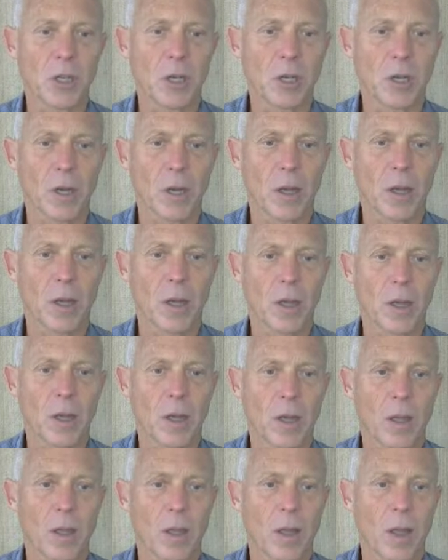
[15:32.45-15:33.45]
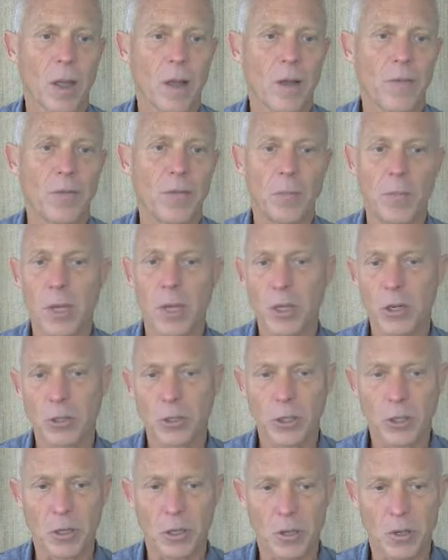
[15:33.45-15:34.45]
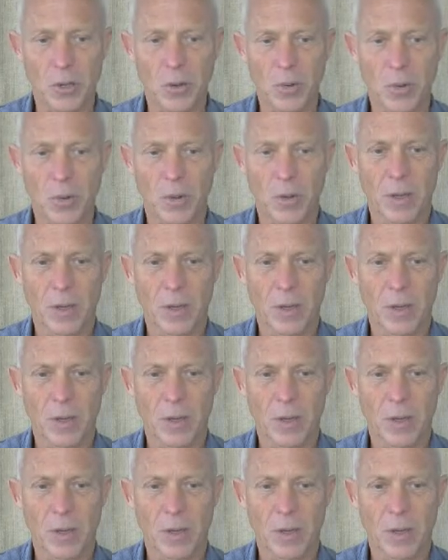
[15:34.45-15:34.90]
look familiar to you.